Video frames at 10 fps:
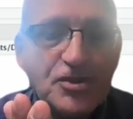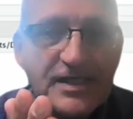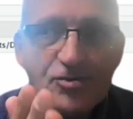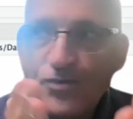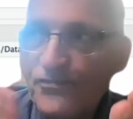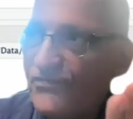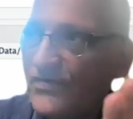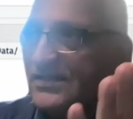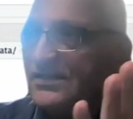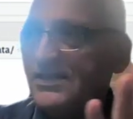you that to
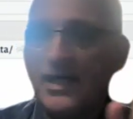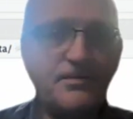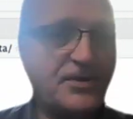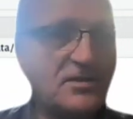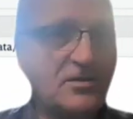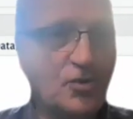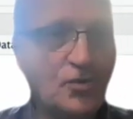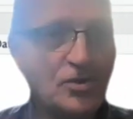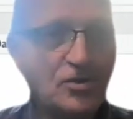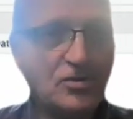find the upper and
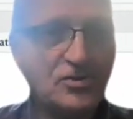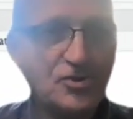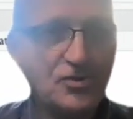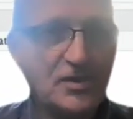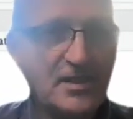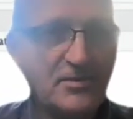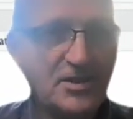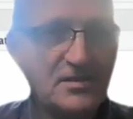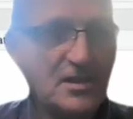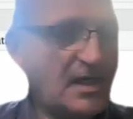lower control
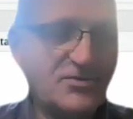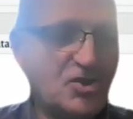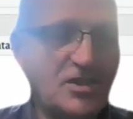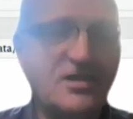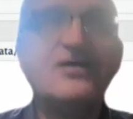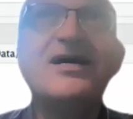limit, I'm sorry,